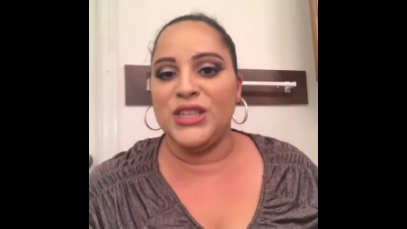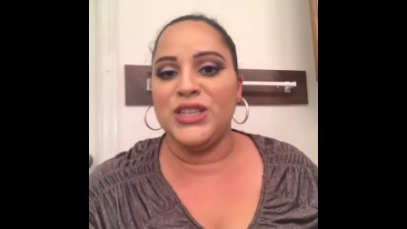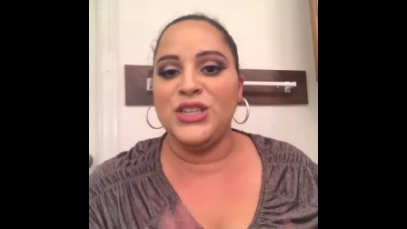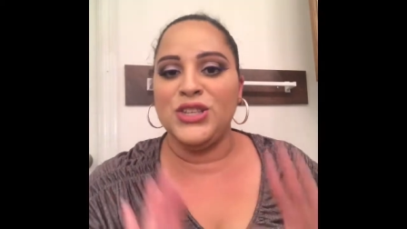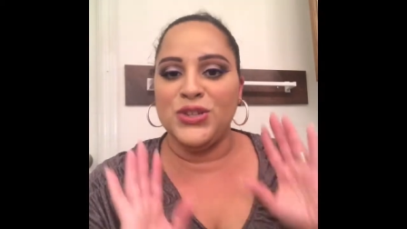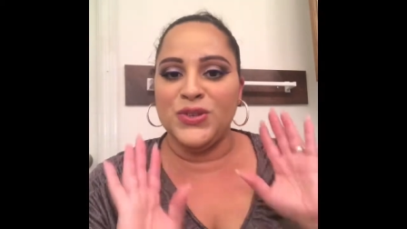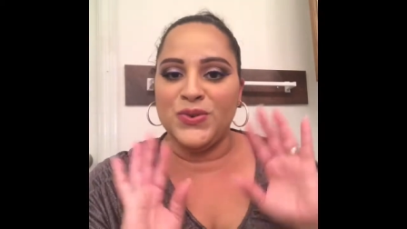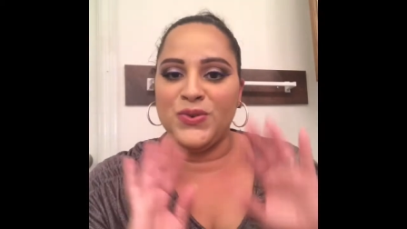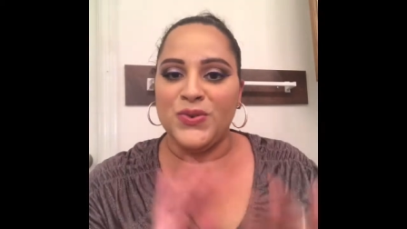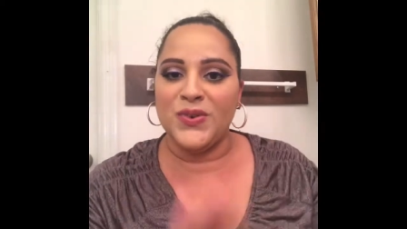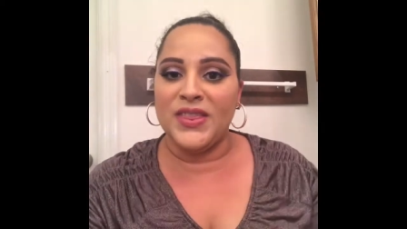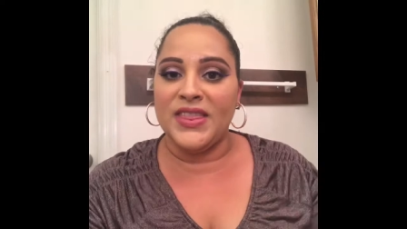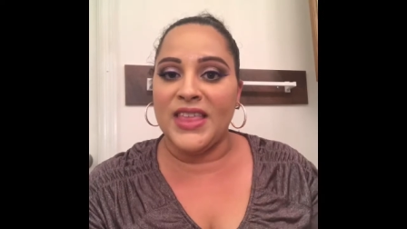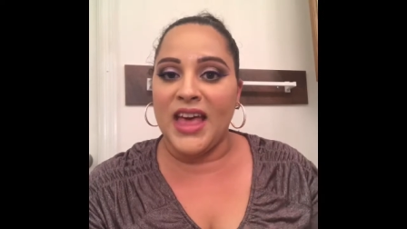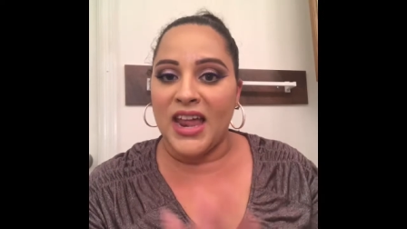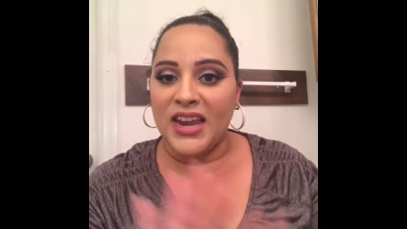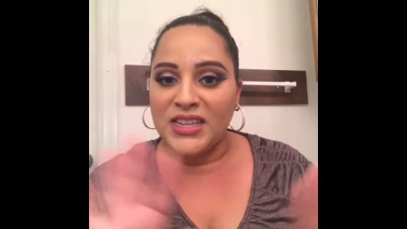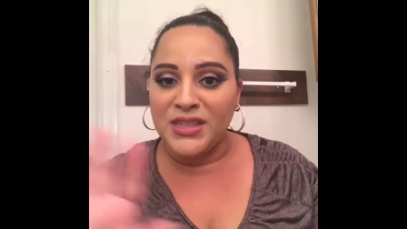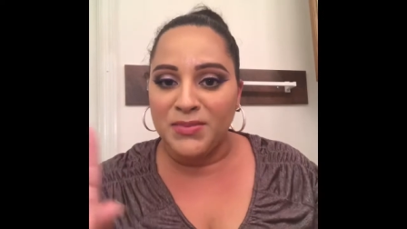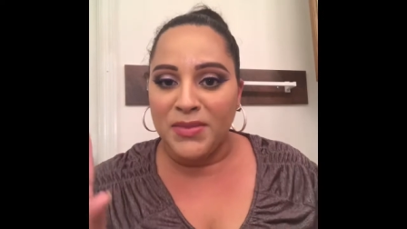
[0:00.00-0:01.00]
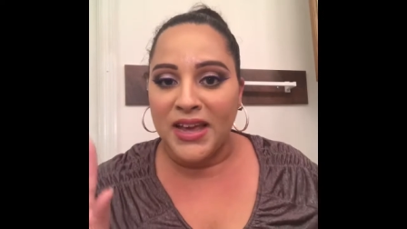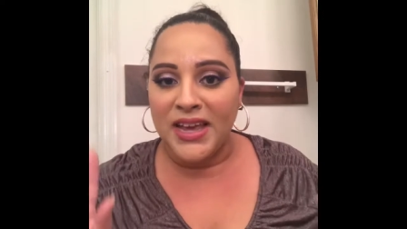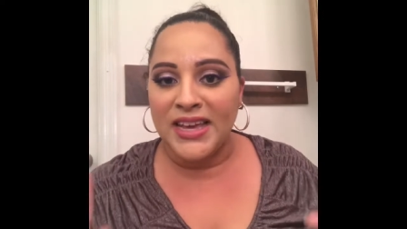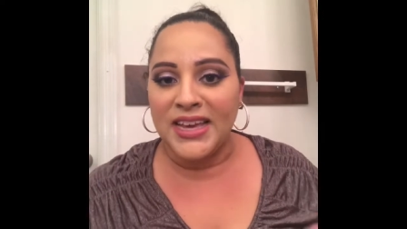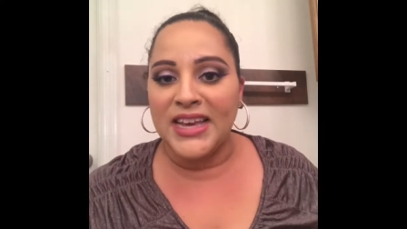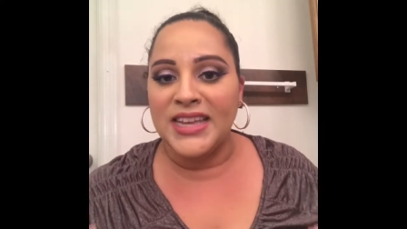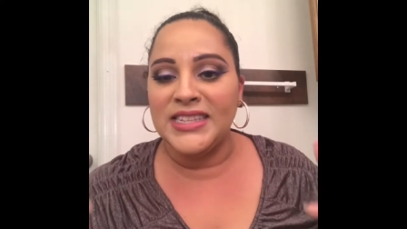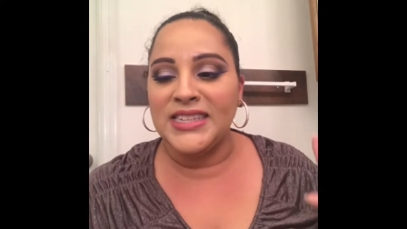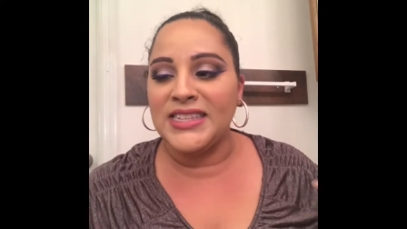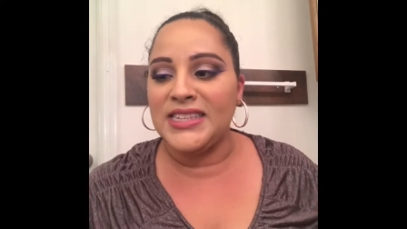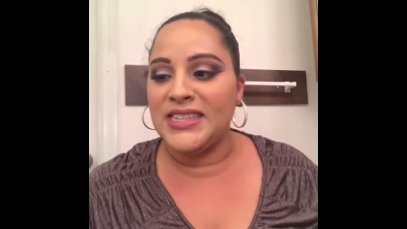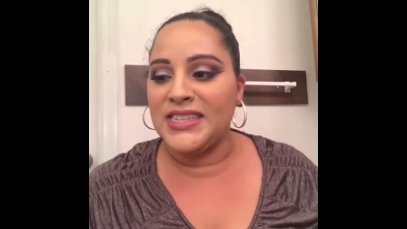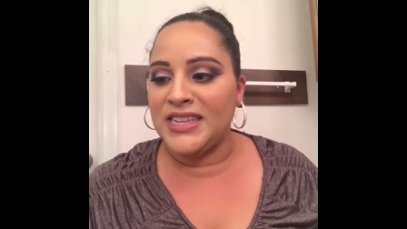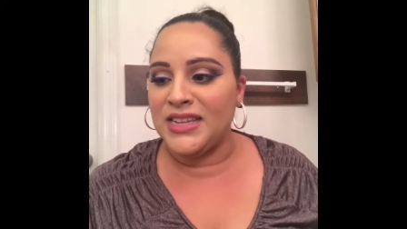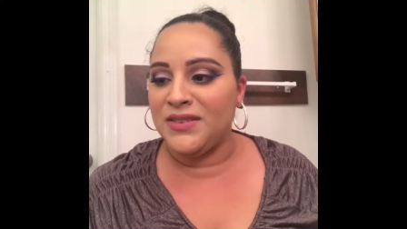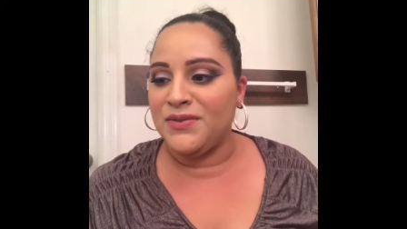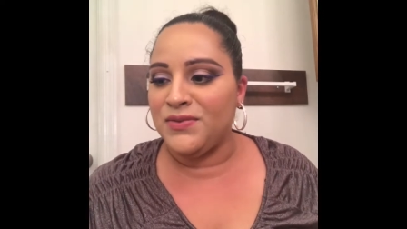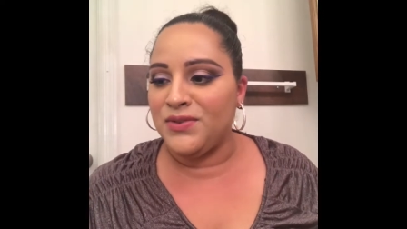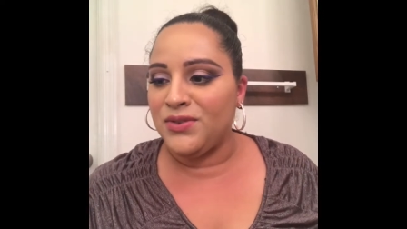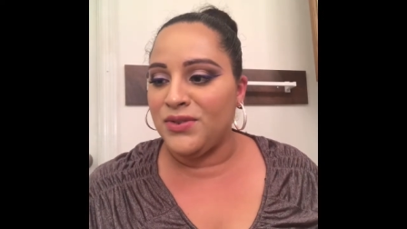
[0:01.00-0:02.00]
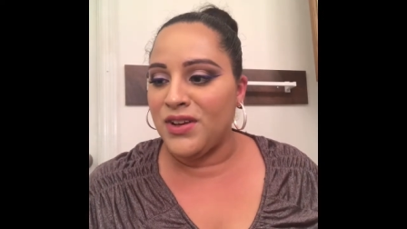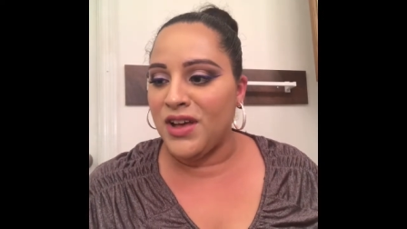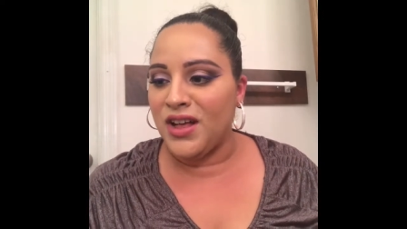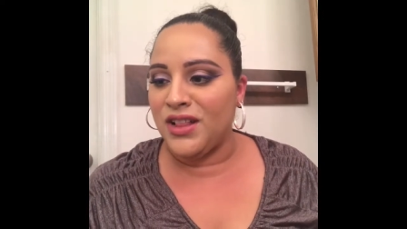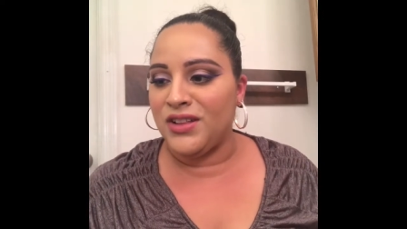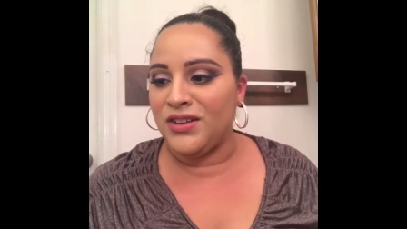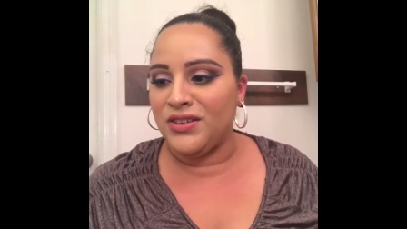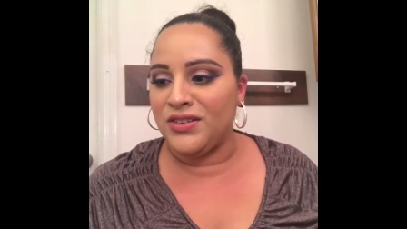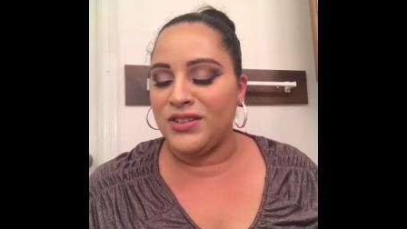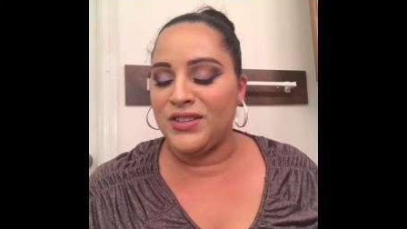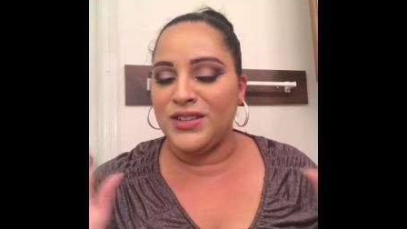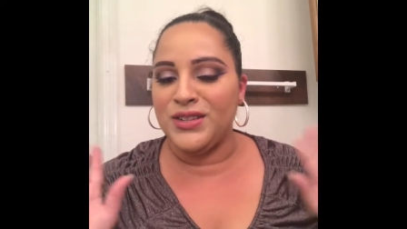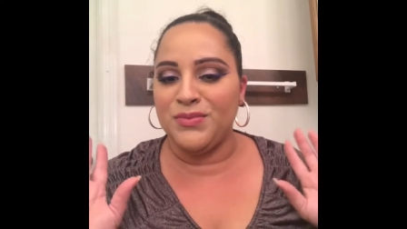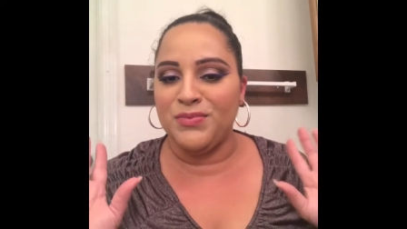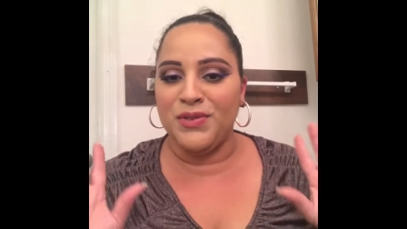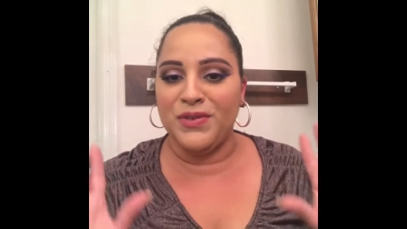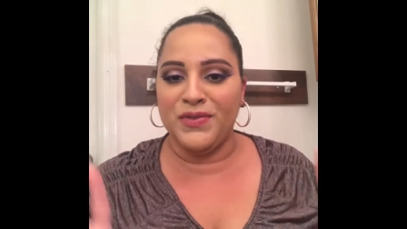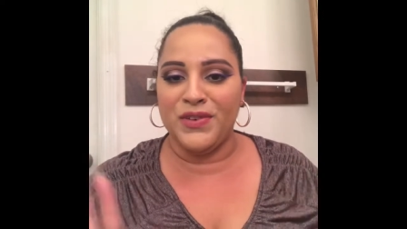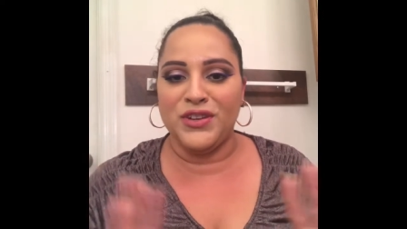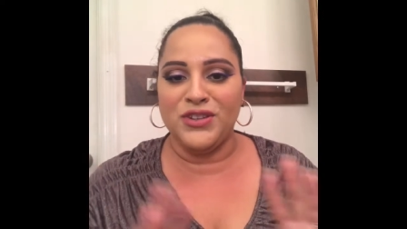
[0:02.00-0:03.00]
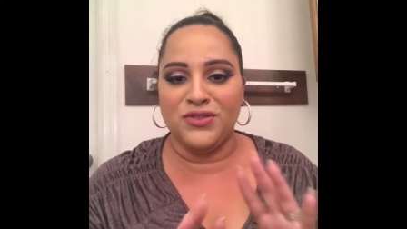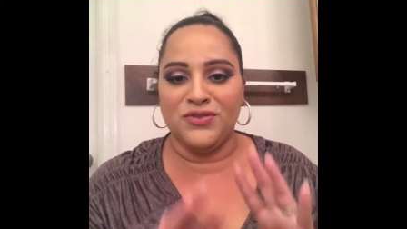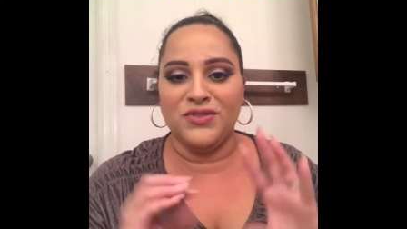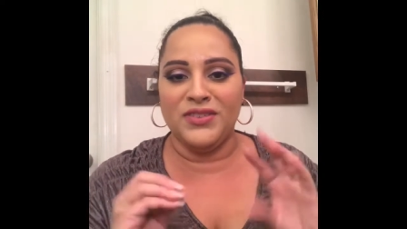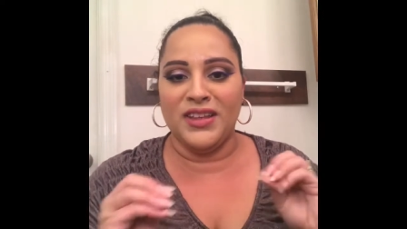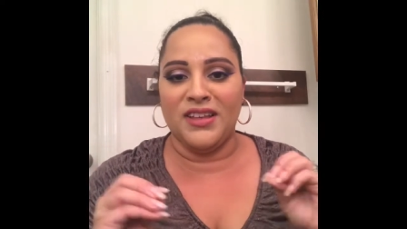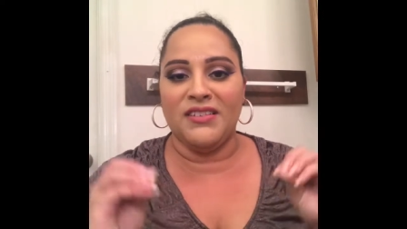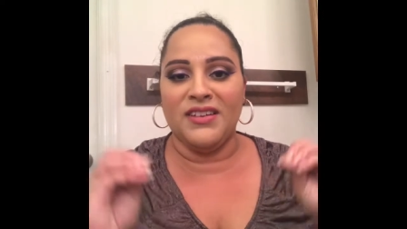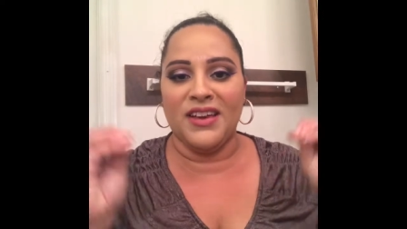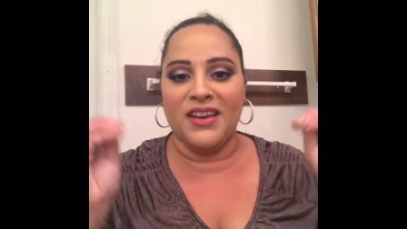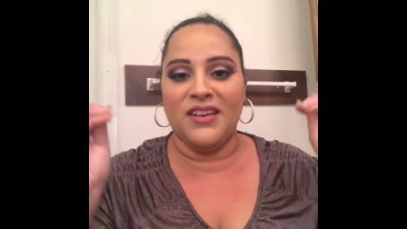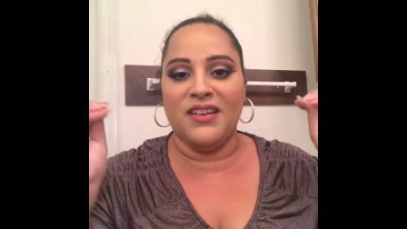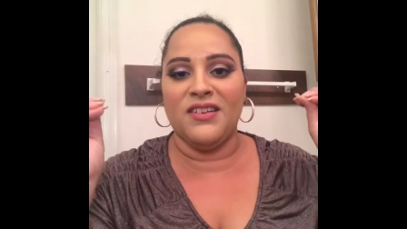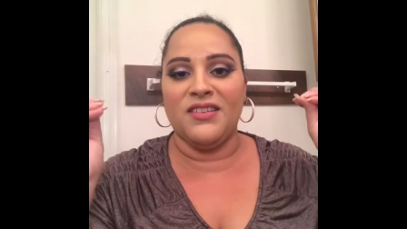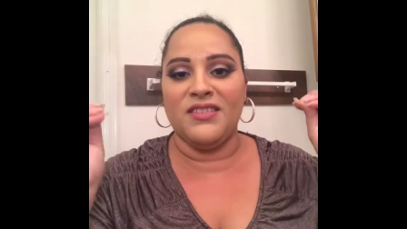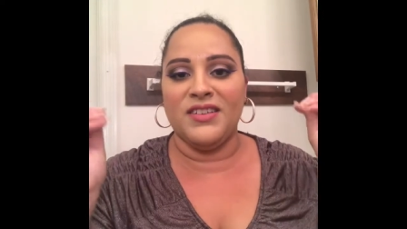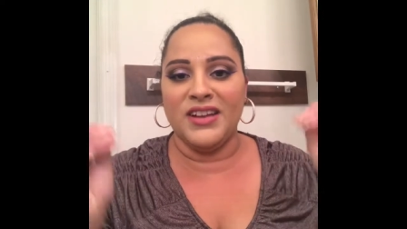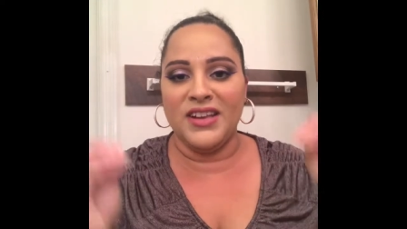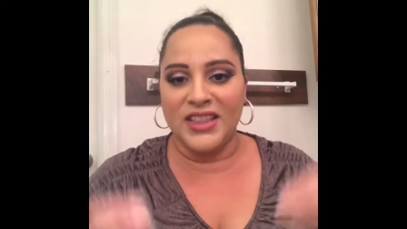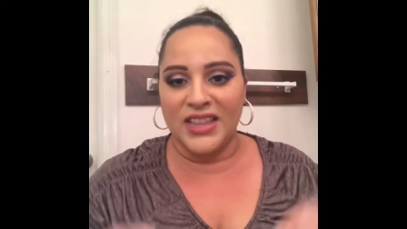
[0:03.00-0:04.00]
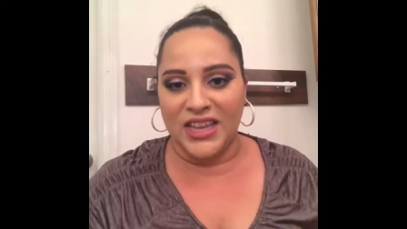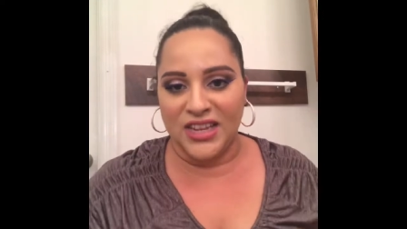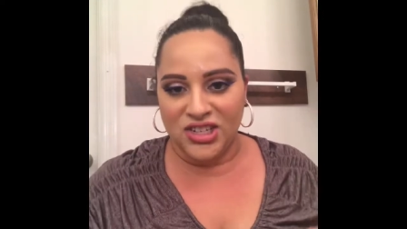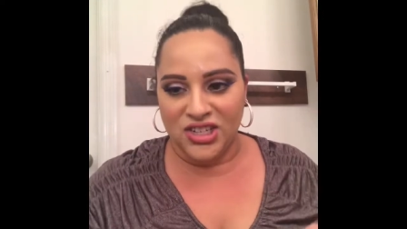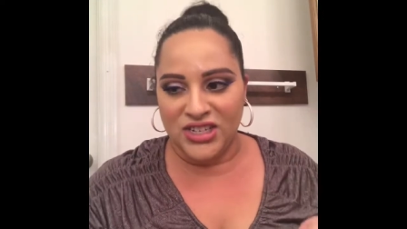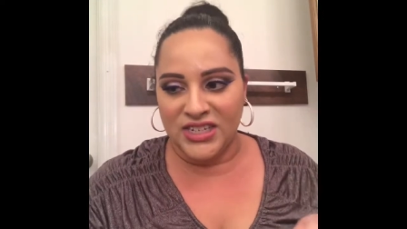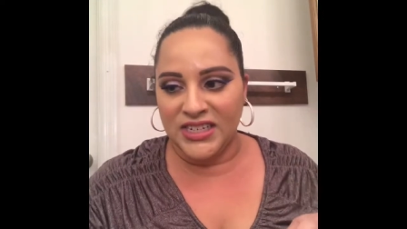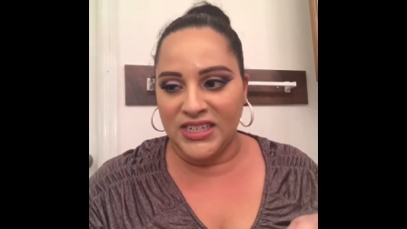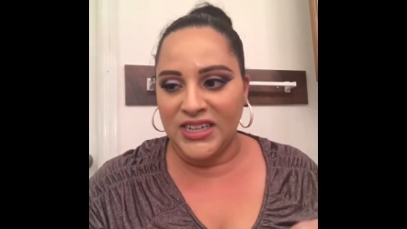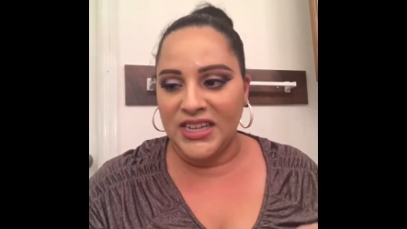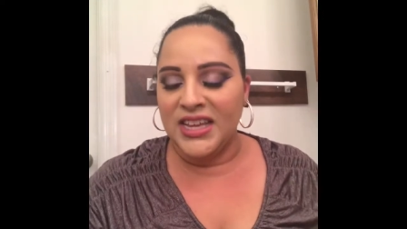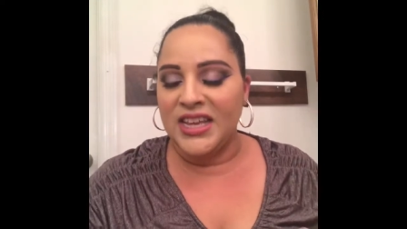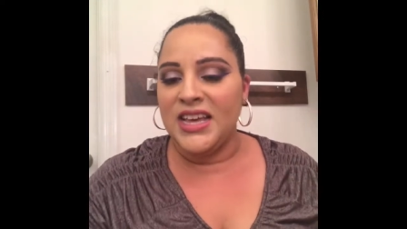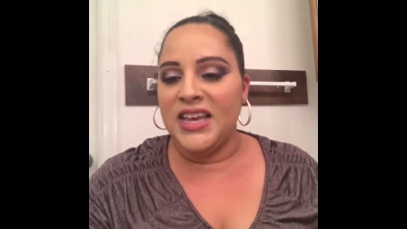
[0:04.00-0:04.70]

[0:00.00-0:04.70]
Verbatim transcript: So that is my Sinful Colors Professional Nail Care collection.